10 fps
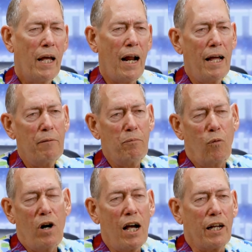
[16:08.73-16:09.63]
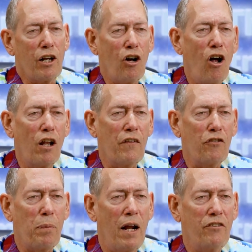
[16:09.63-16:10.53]
and we're not going to call
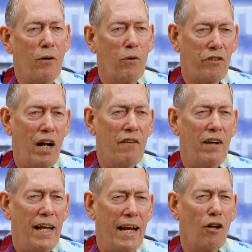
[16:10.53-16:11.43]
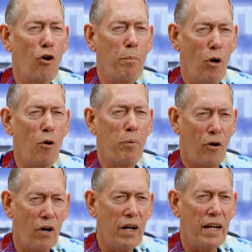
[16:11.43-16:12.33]
this, but I said, well, it's kind of a Halo
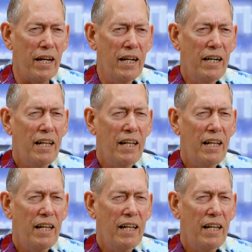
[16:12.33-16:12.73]
potpourri.